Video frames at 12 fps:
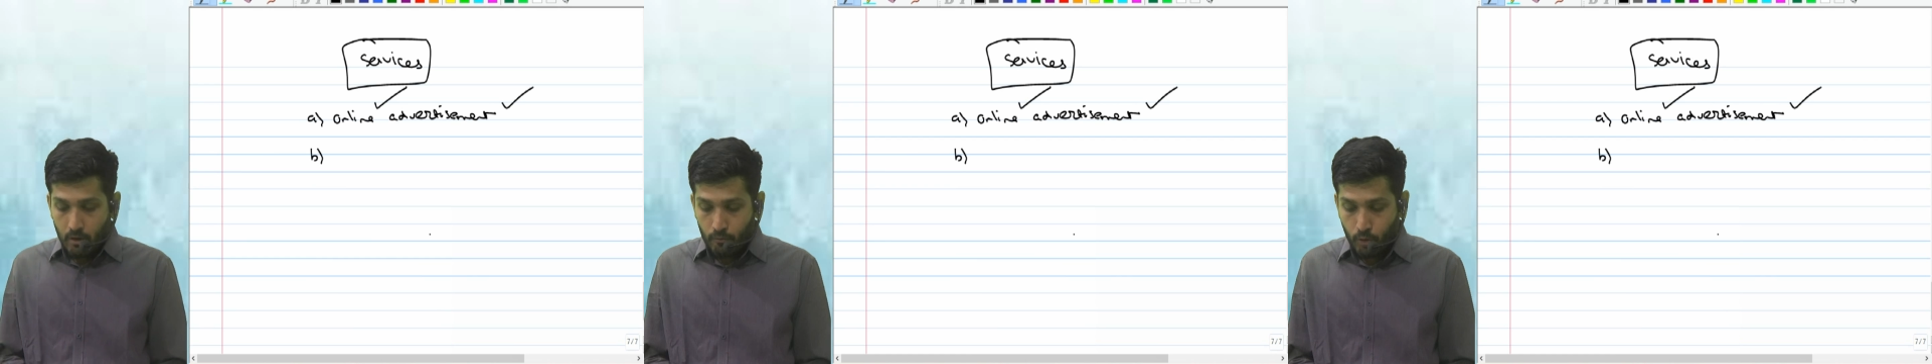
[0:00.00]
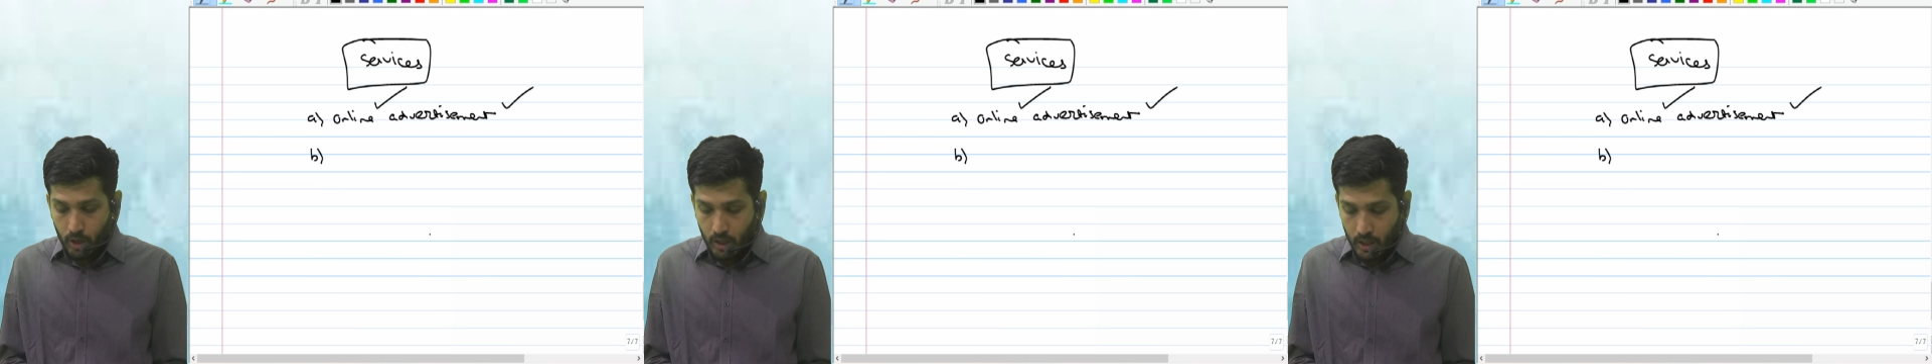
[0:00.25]

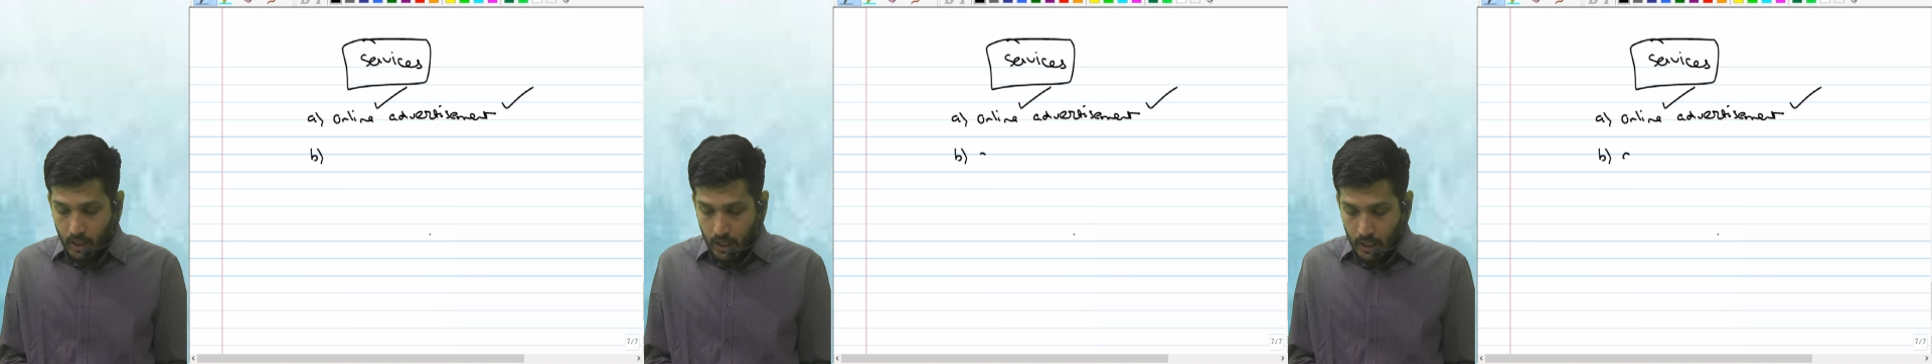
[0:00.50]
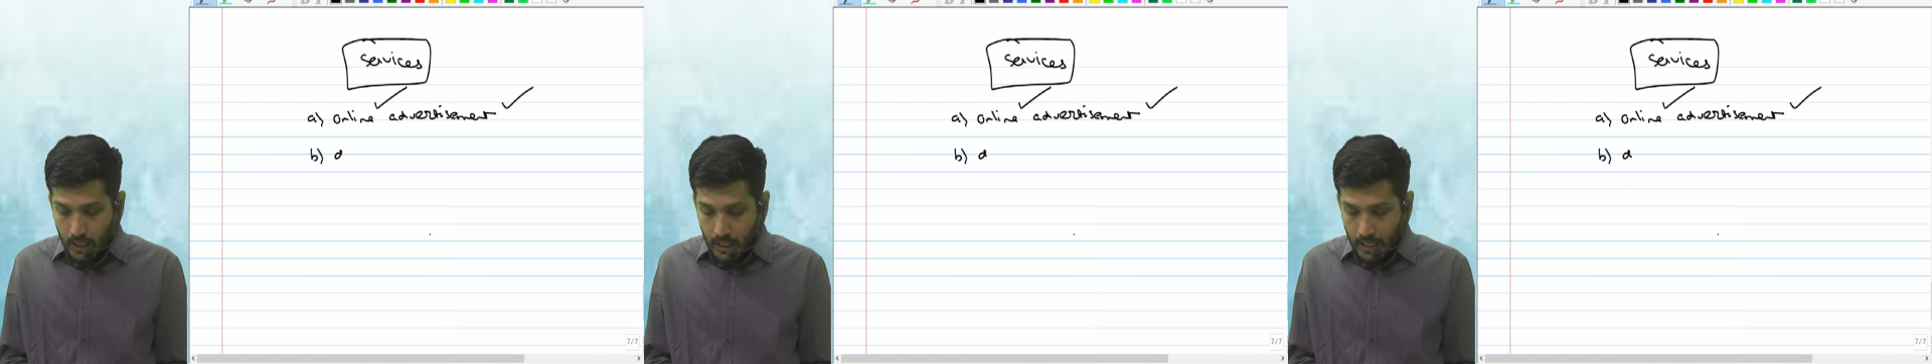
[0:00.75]
for
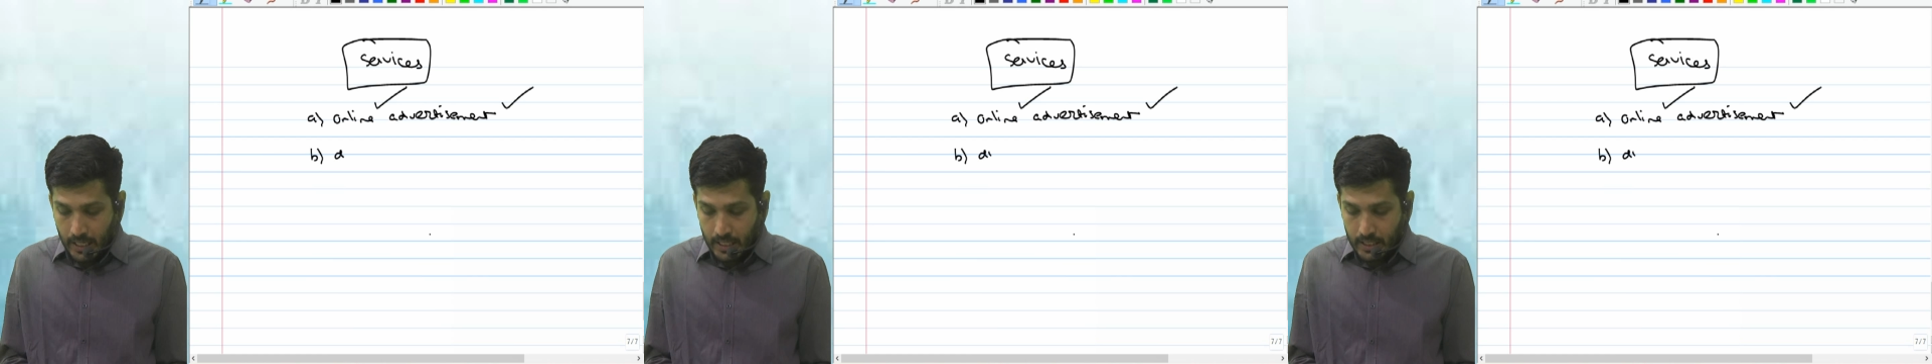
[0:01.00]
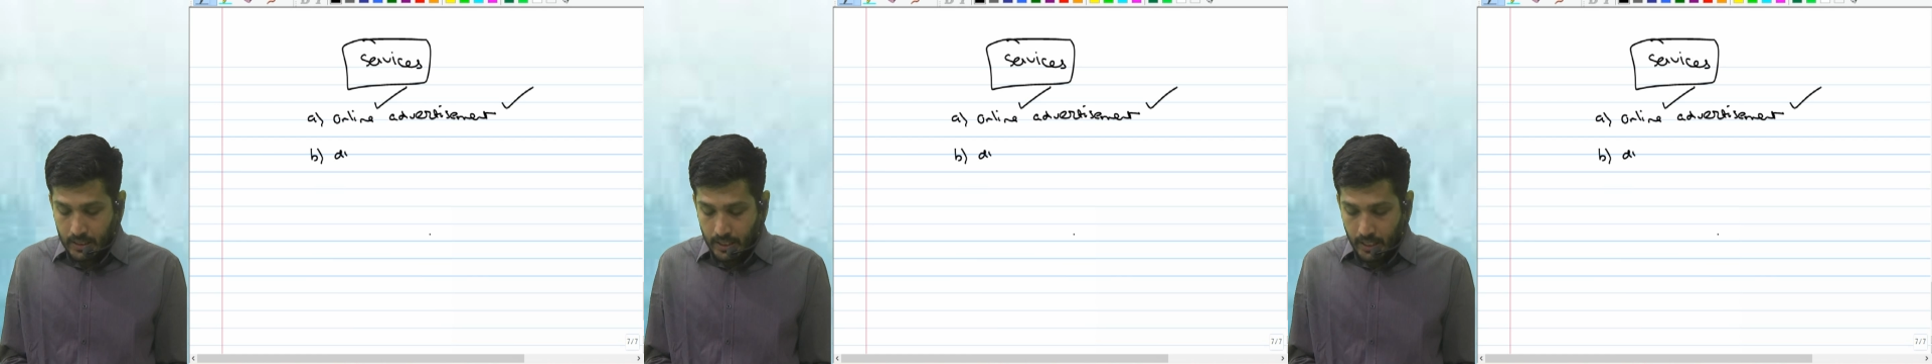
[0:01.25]

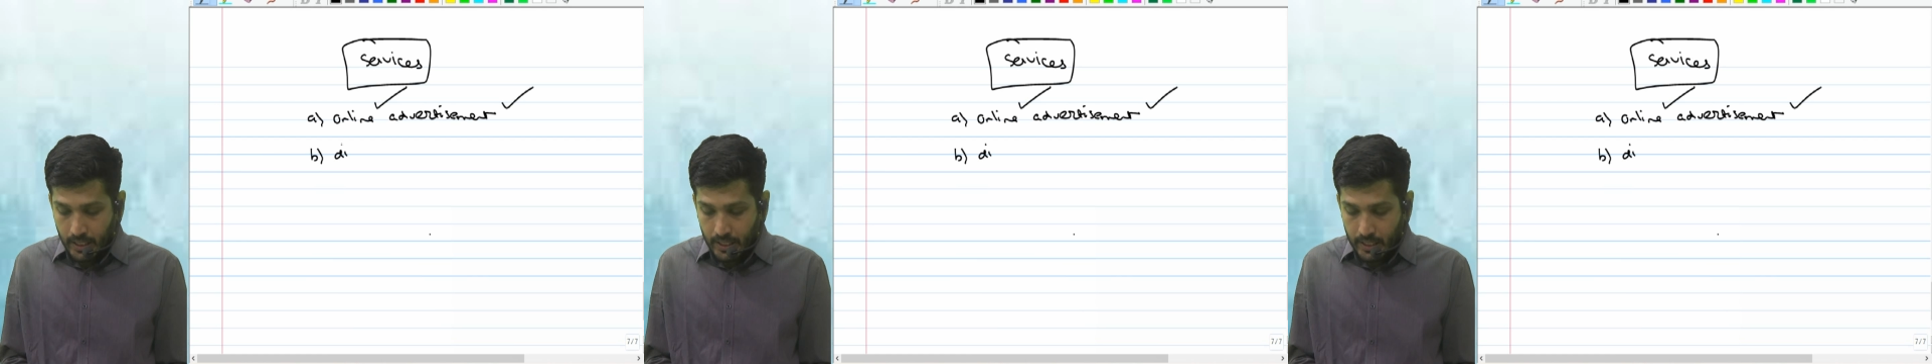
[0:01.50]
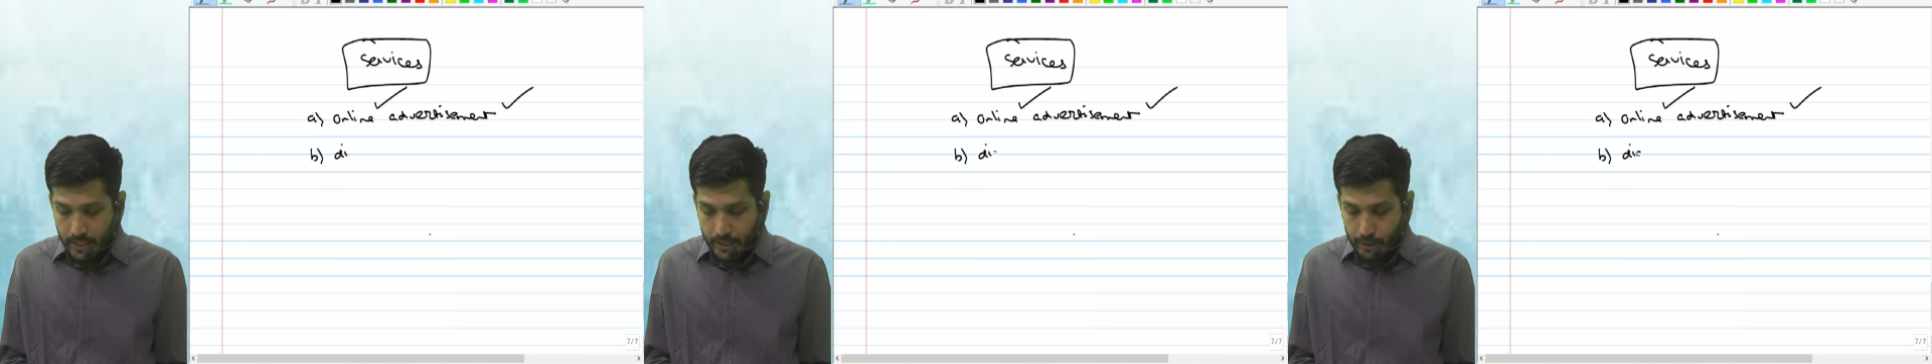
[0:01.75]
anything
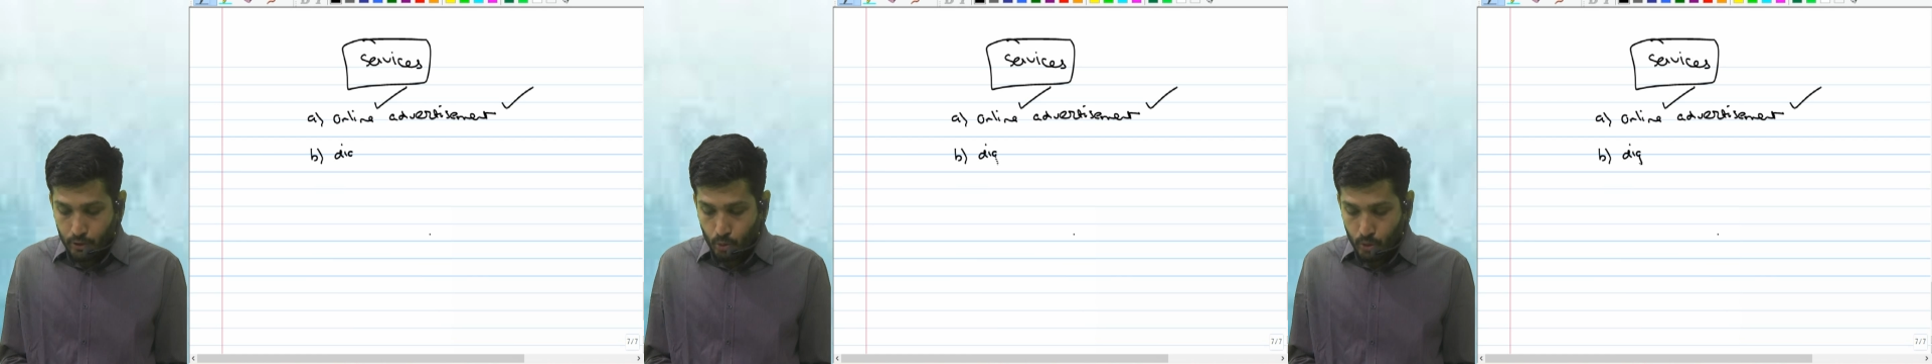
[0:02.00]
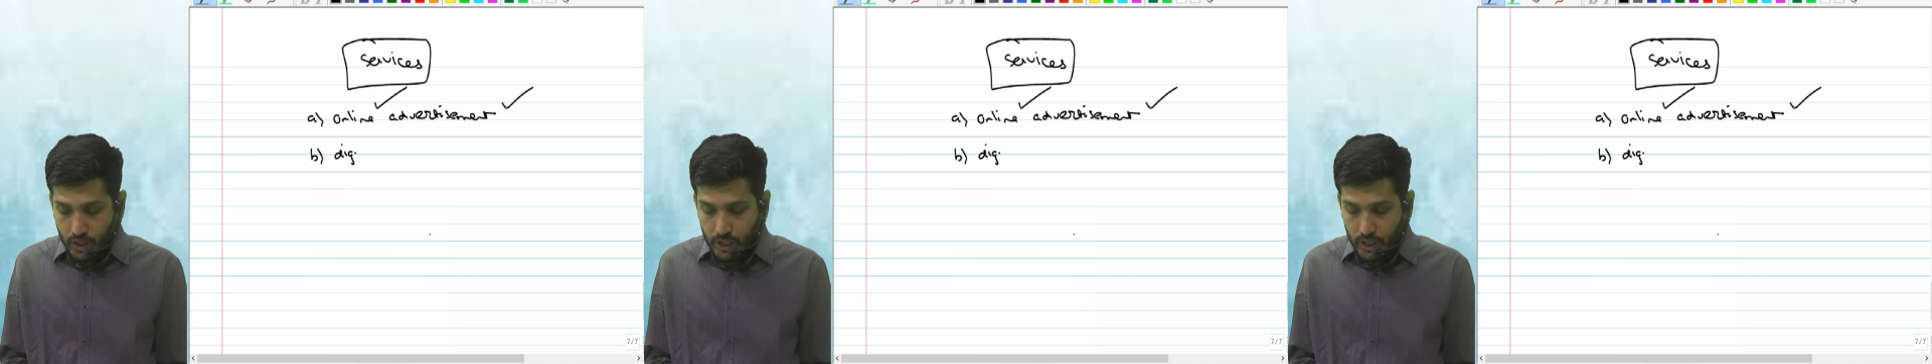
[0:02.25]
related to